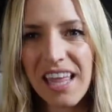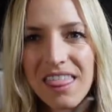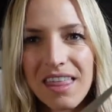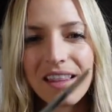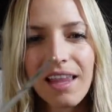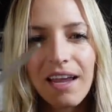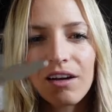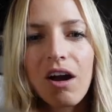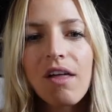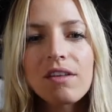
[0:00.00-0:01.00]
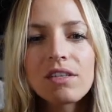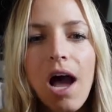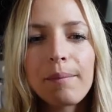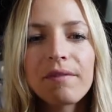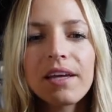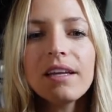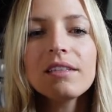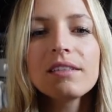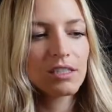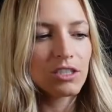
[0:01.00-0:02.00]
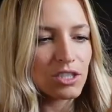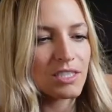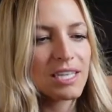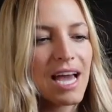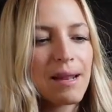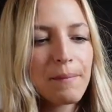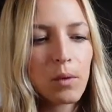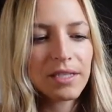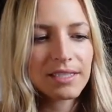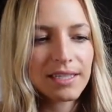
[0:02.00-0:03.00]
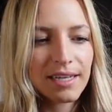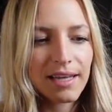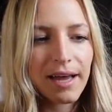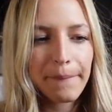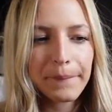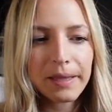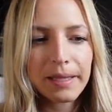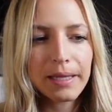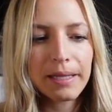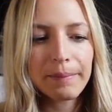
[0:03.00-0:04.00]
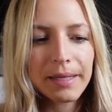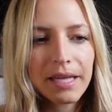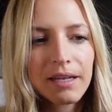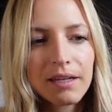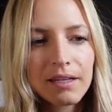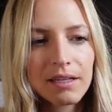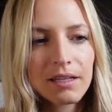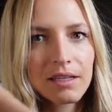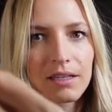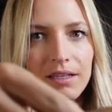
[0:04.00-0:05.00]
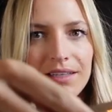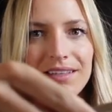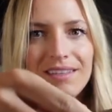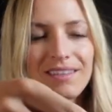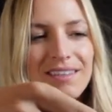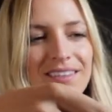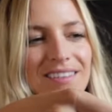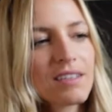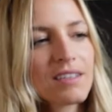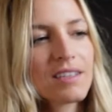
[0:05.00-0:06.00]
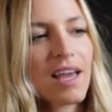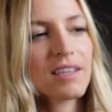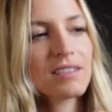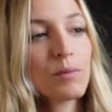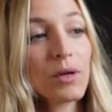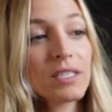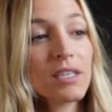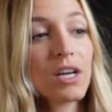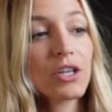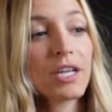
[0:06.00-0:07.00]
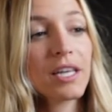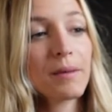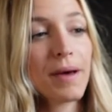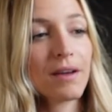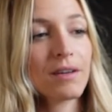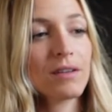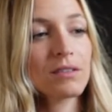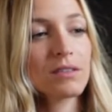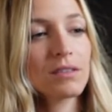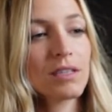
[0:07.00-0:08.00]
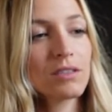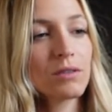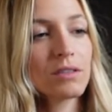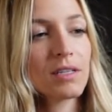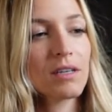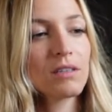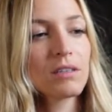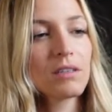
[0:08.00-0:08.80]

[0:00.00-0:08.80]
thin layer on the top of it. Just kind of moisten it up a little bit. Mm yeah, someone is hungry in the background, as you can tell.